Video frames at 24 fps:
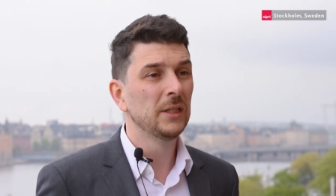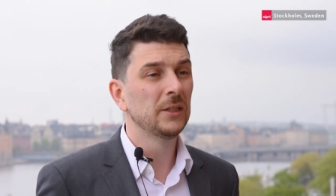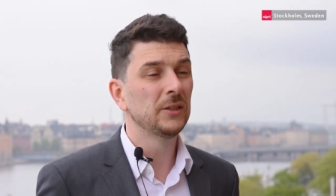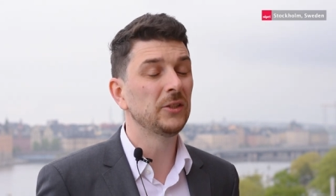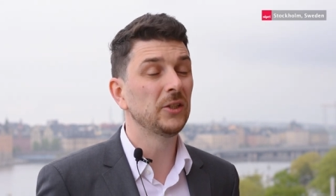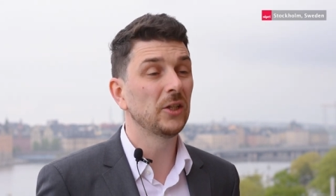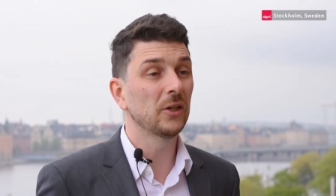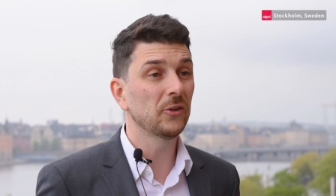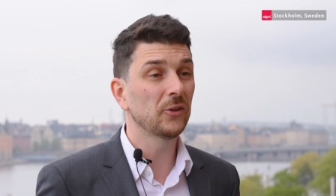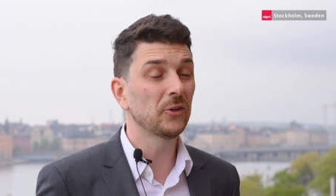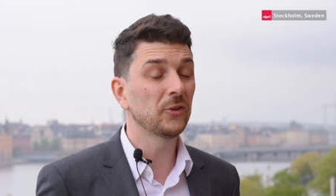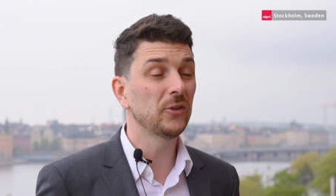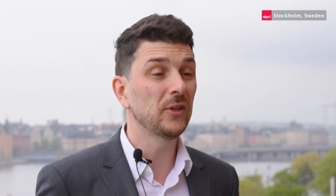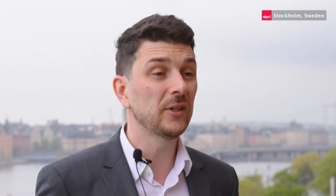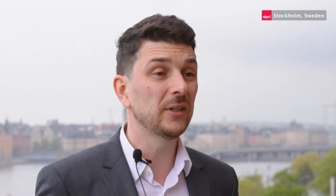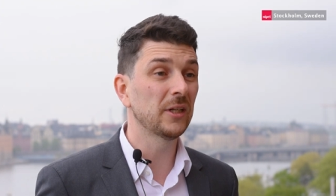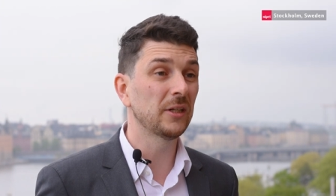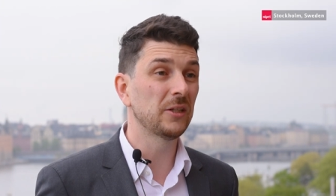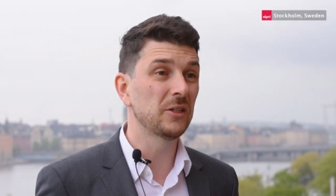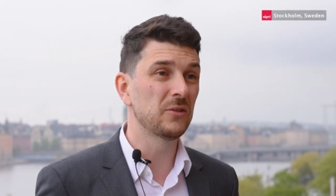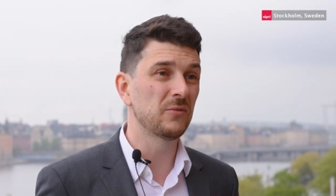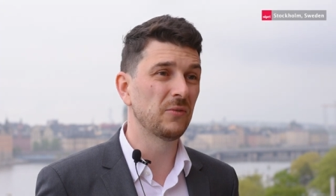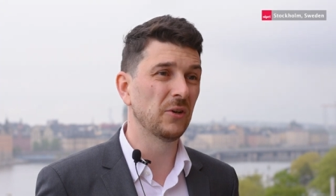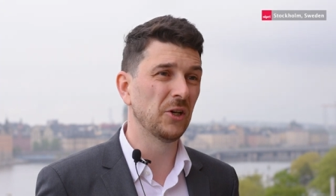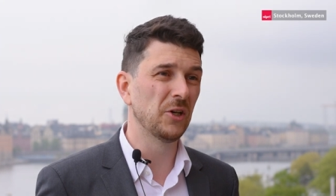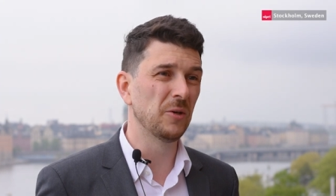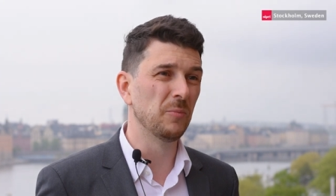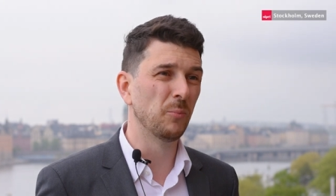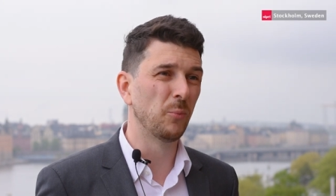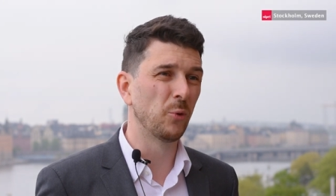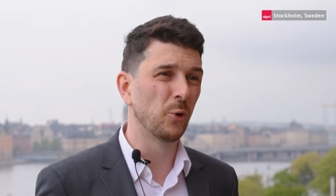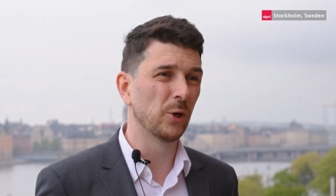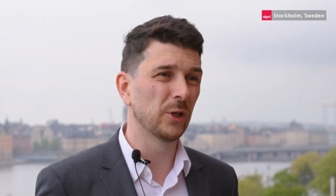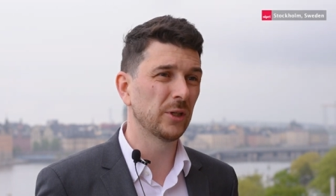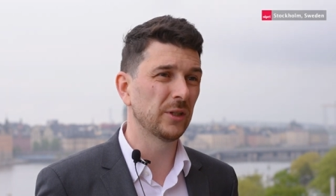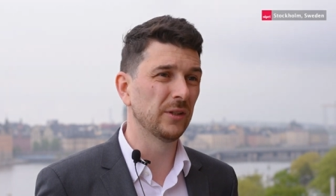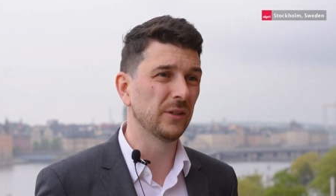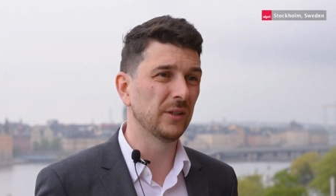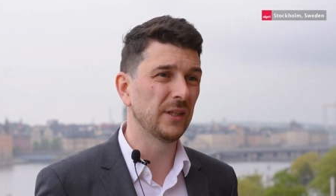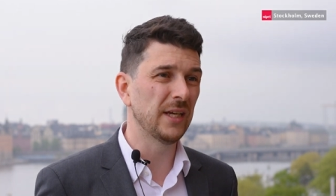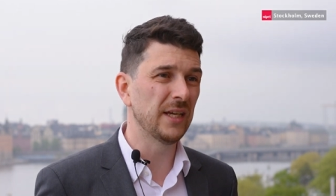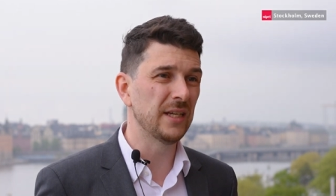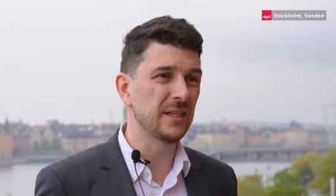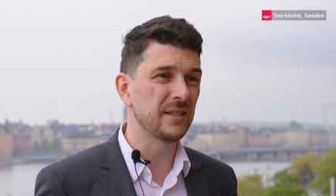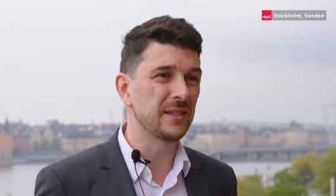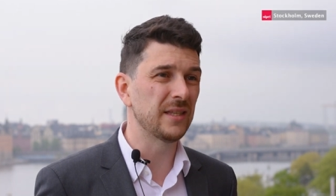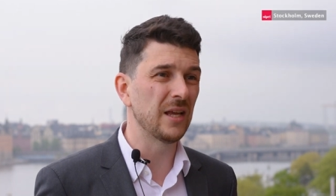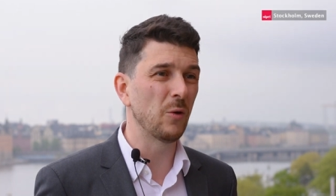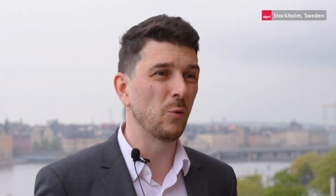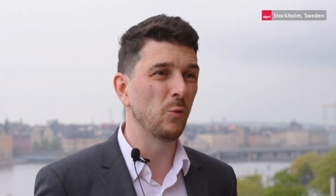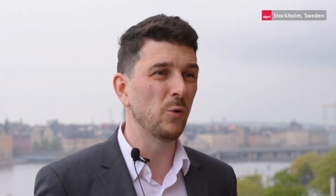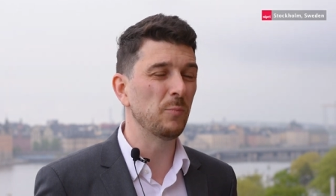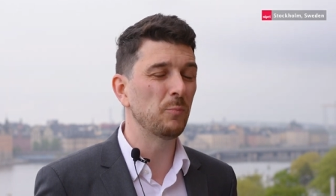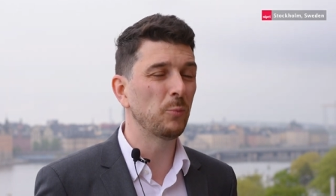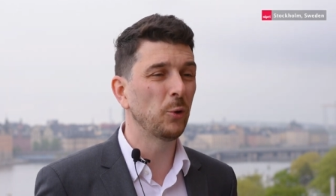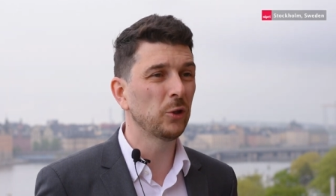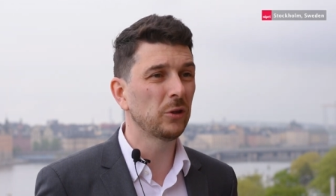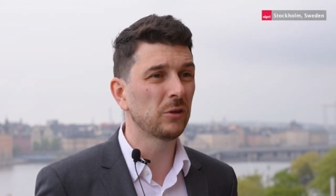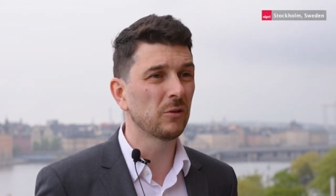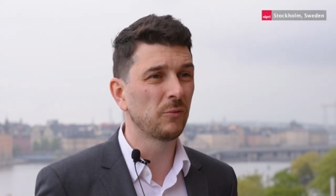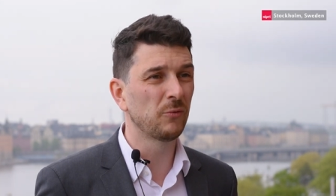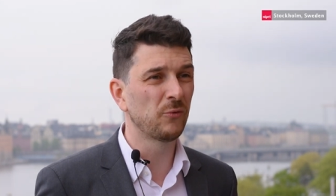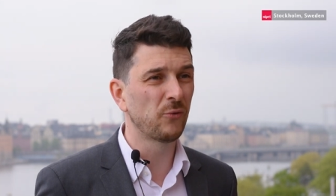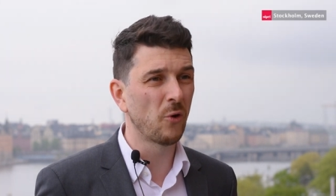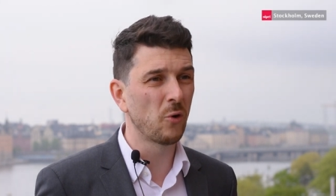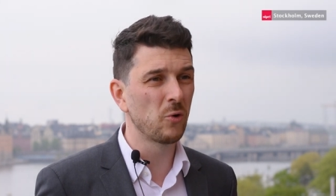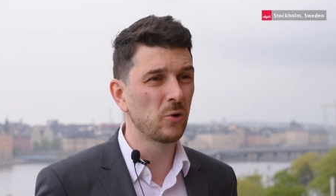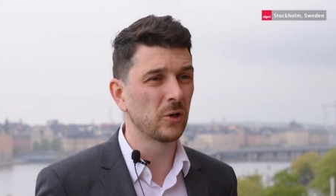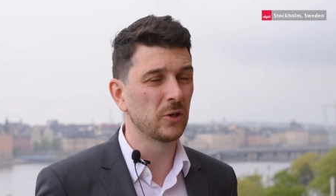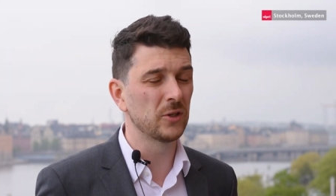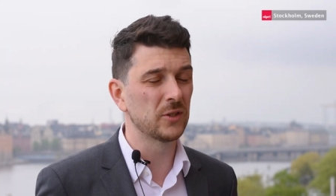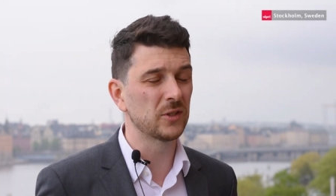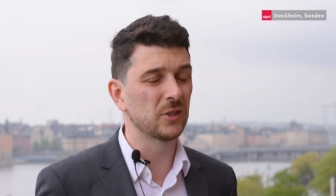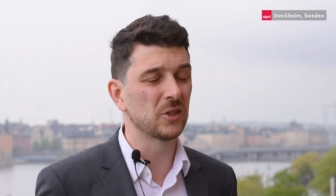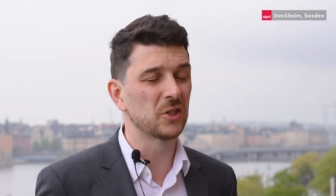The other thing that is very important is that we put the focus,